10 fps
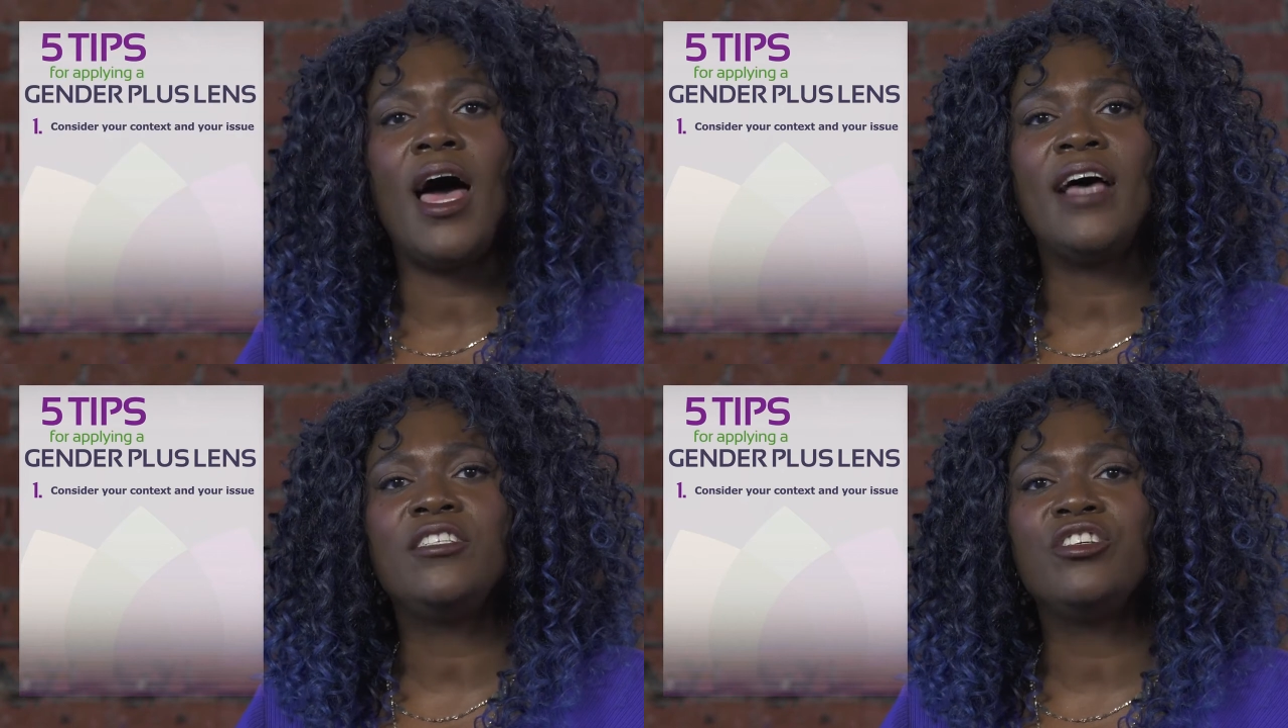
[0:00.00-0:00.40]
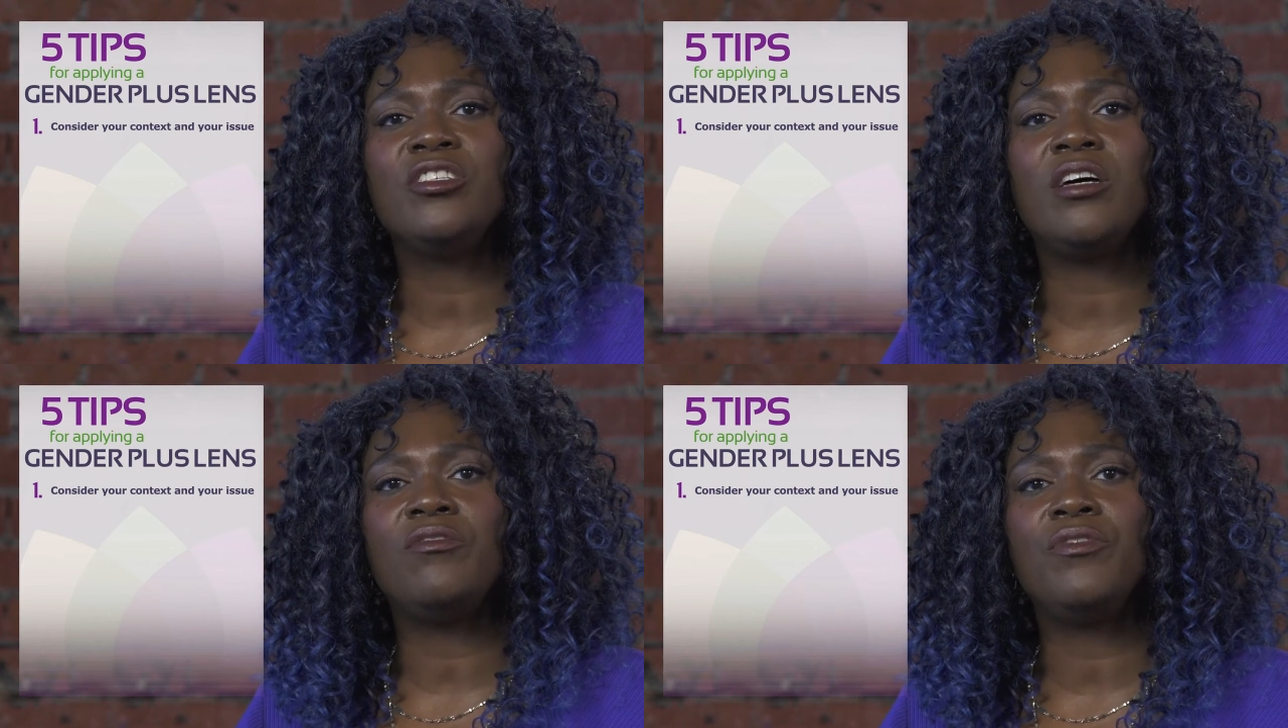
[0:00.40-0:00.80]
Ask
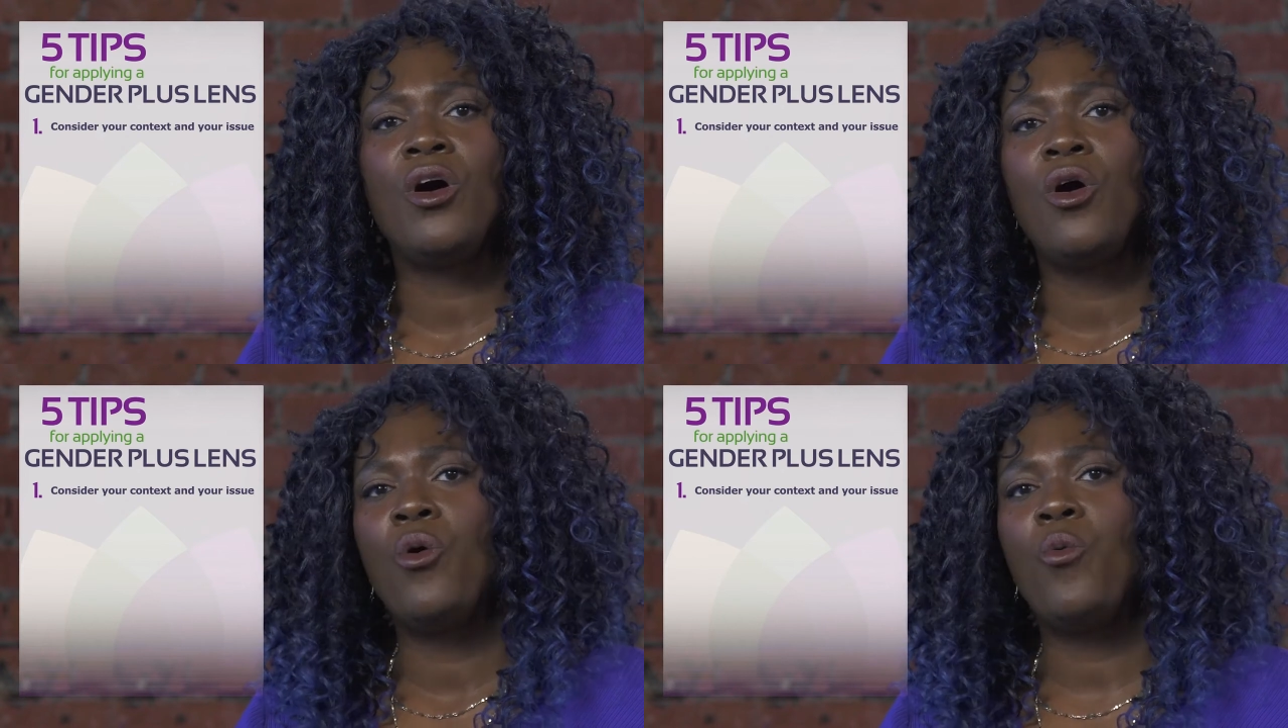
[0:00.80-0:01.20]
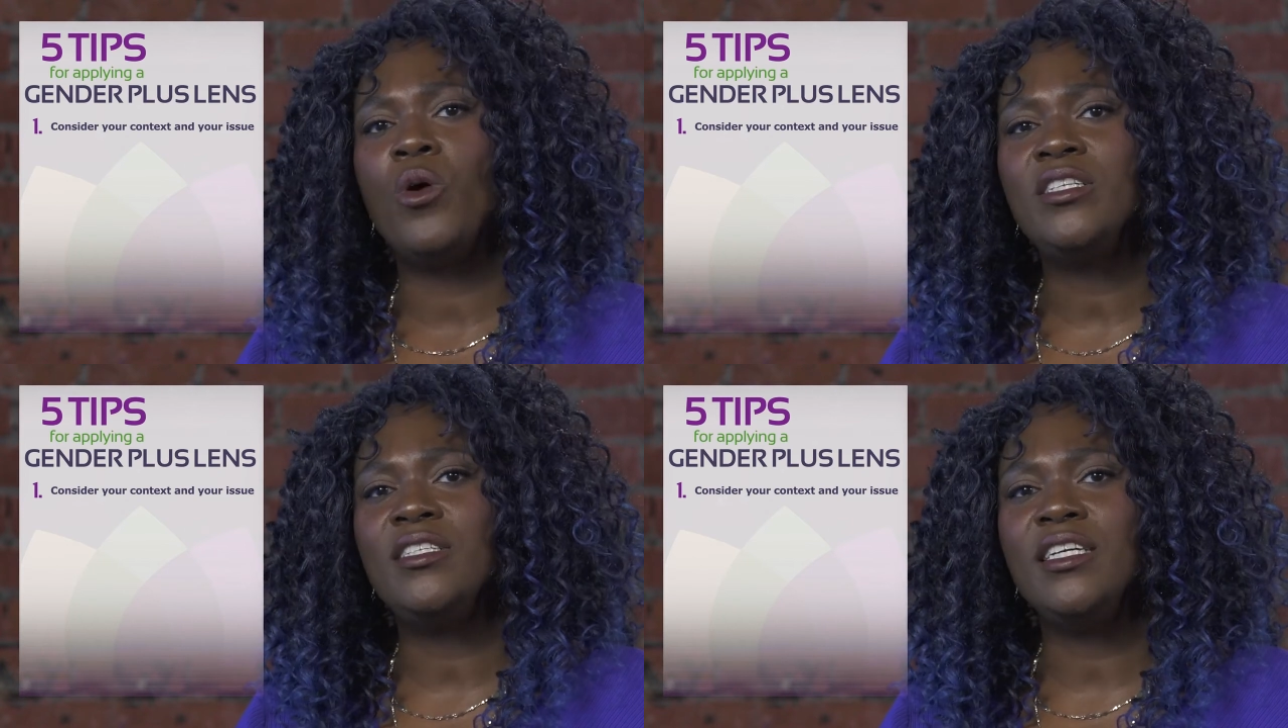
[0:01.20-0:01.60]
yourself,
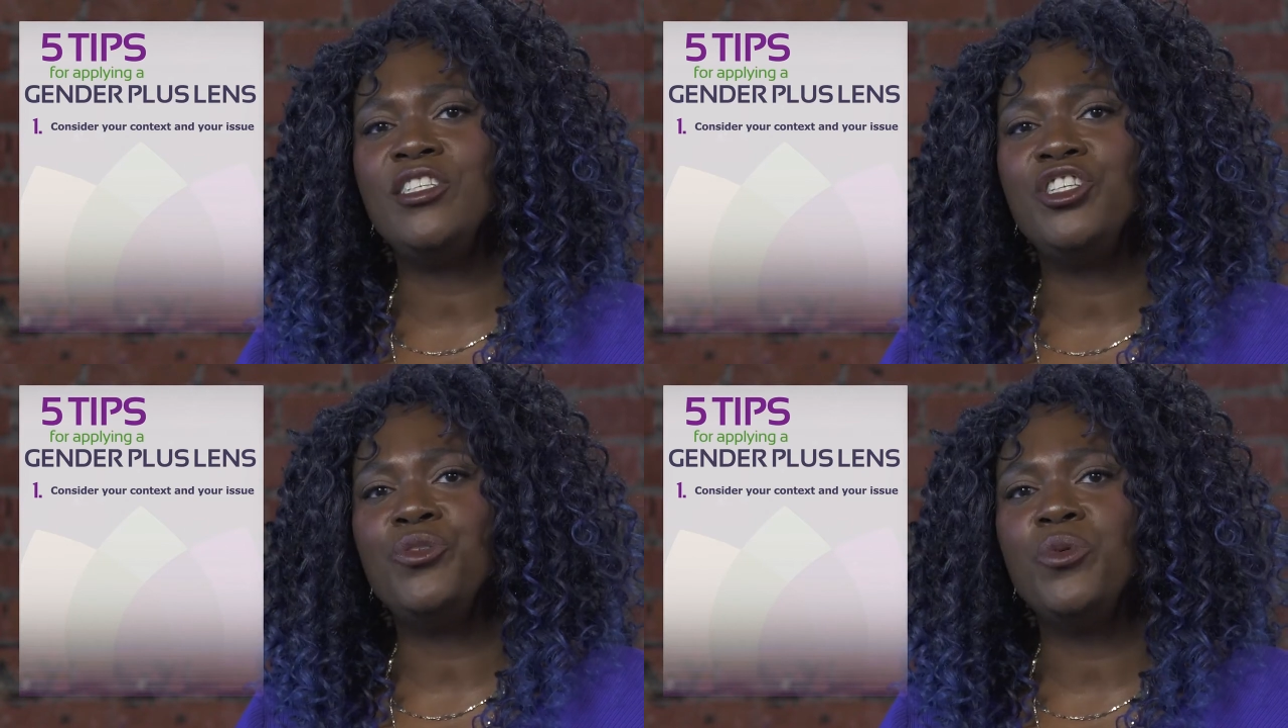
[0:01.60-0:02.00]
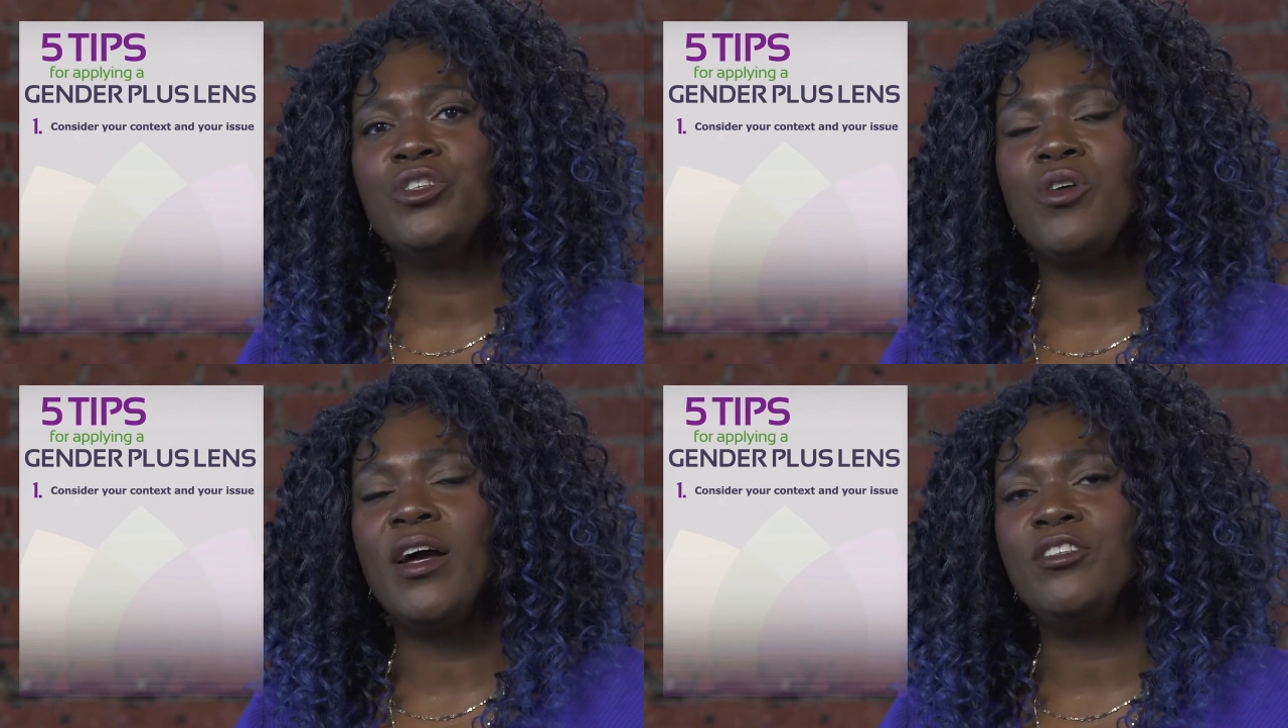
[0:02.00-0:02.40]
what is the issue we're
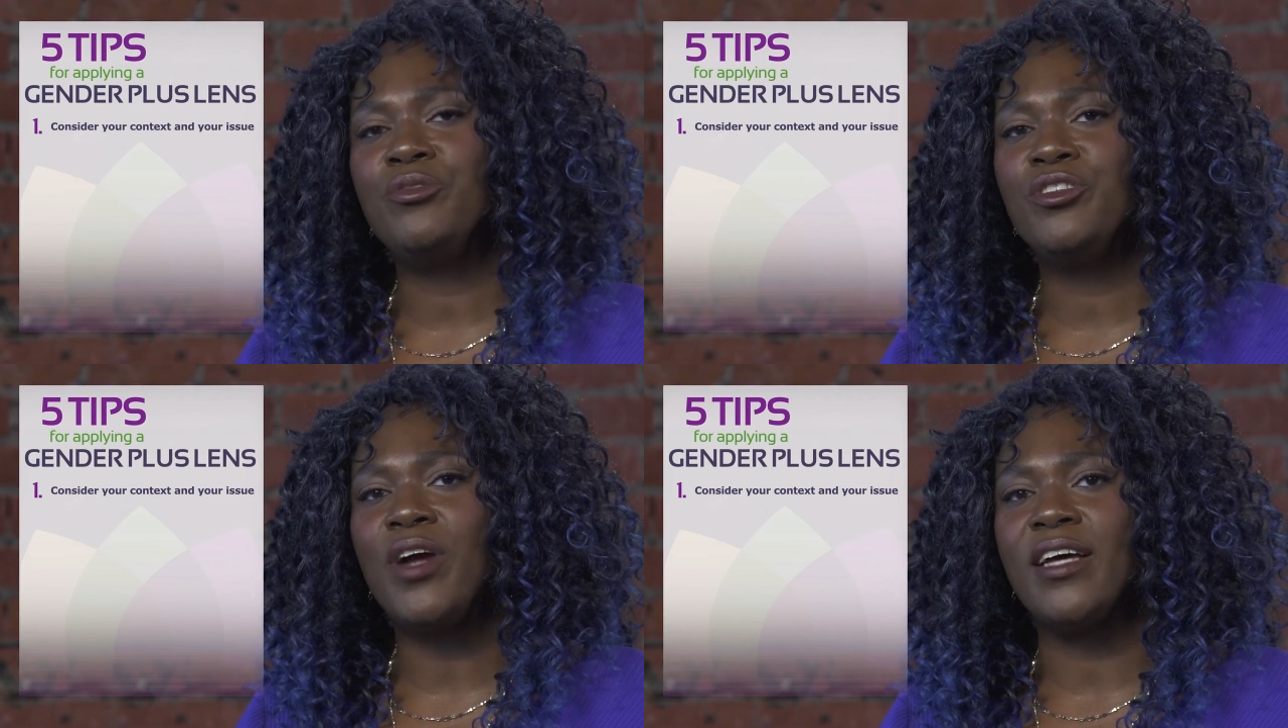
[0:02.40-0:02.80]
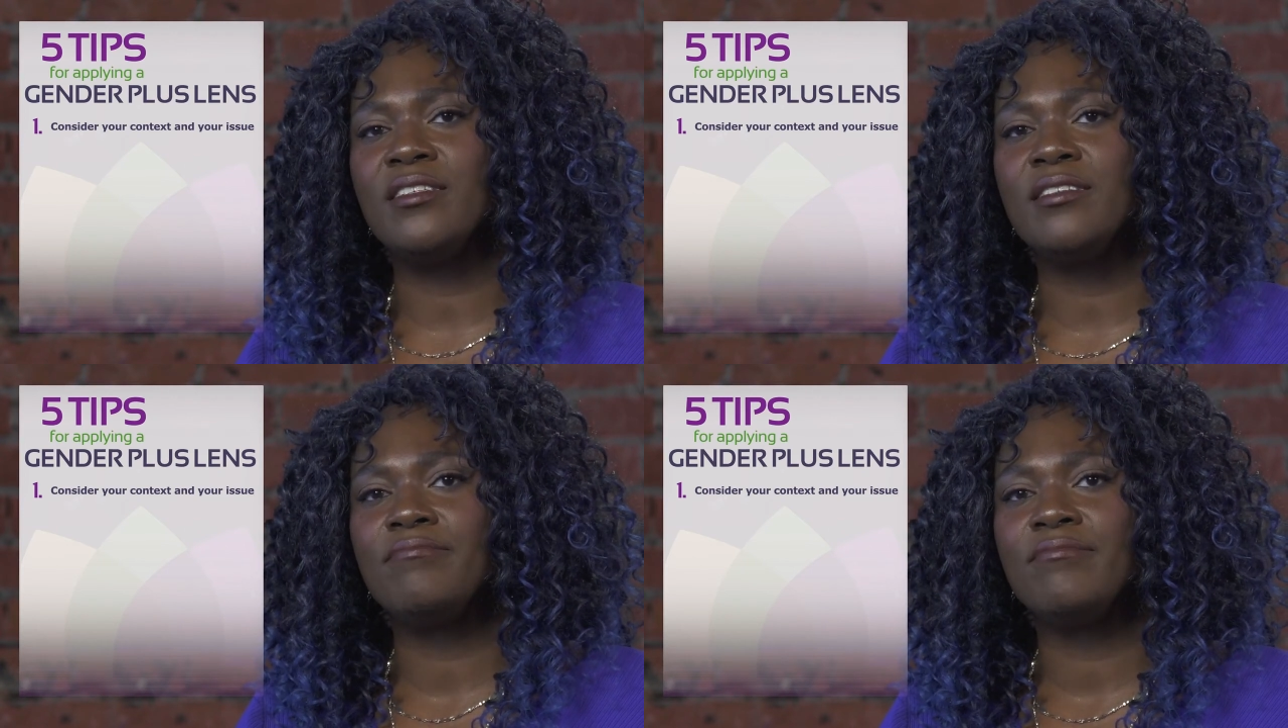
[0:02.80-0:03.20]
trying to
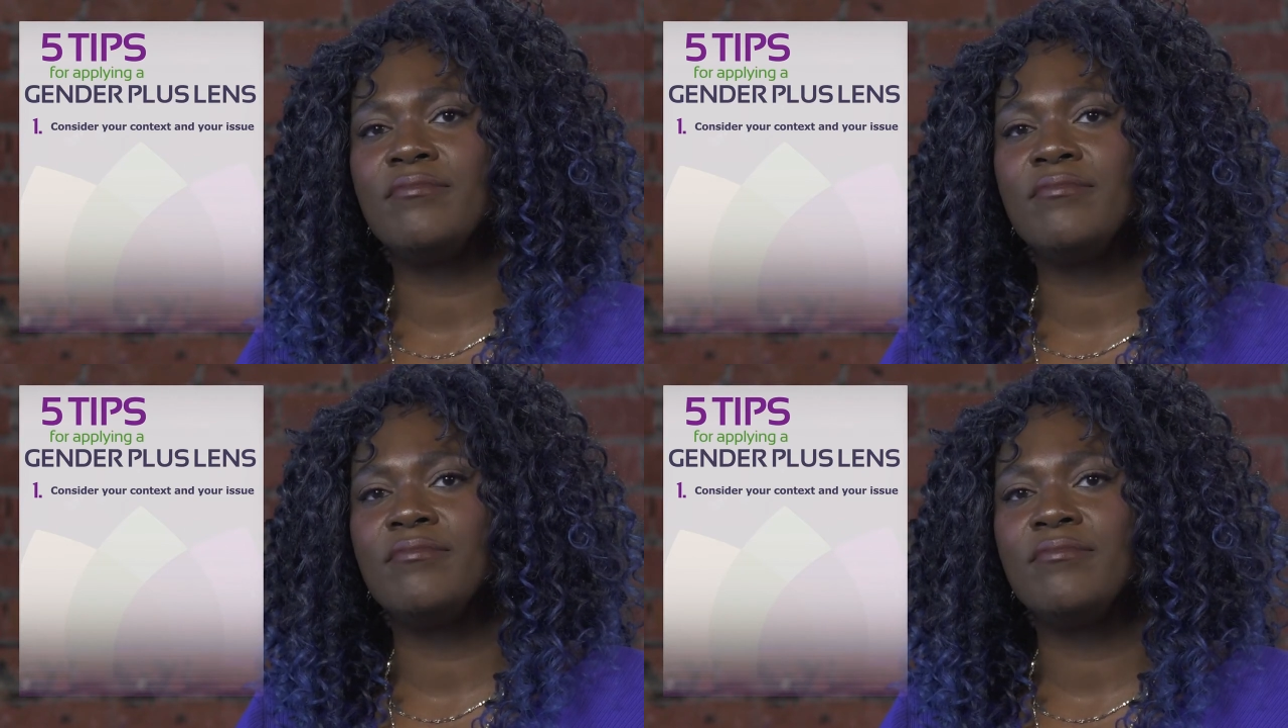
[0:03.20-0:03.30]
address?